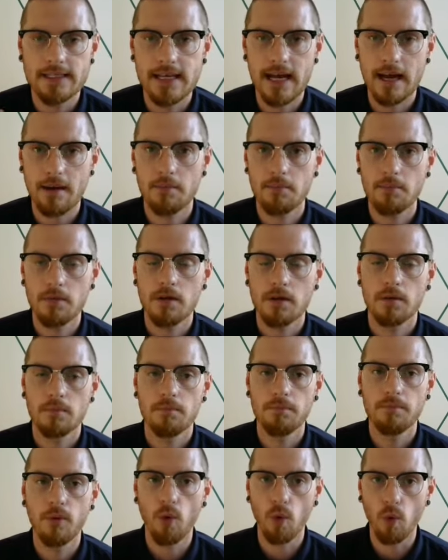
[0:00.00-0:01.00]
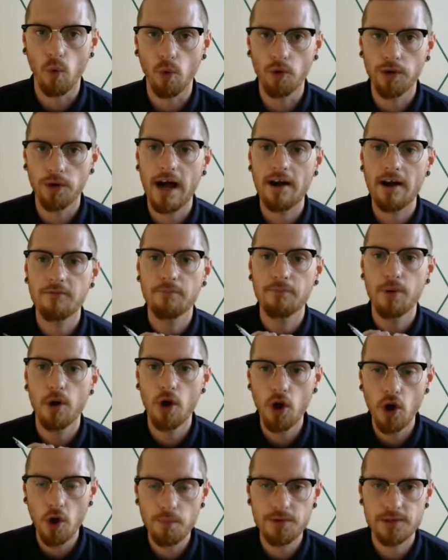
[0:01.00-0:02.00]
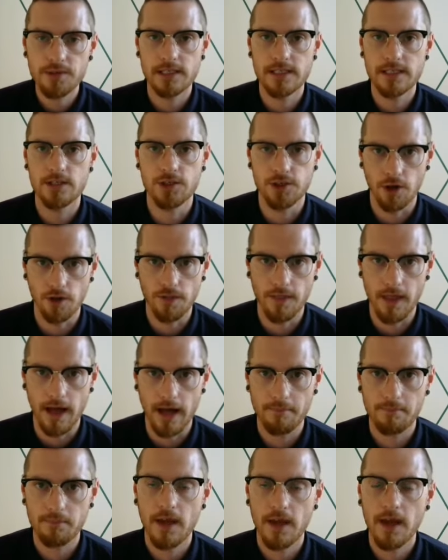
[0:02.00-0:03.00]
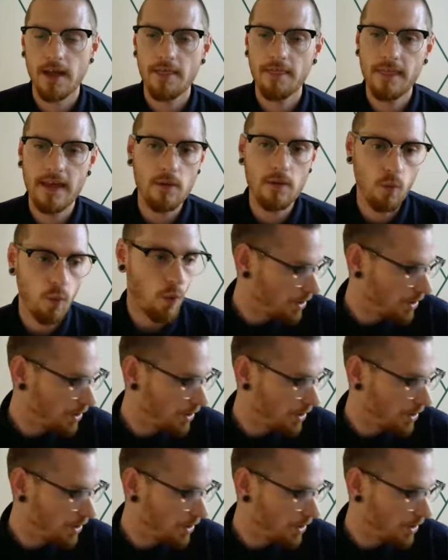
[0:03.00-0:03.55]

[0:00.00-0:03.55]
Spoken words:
exam board have purposely done that. They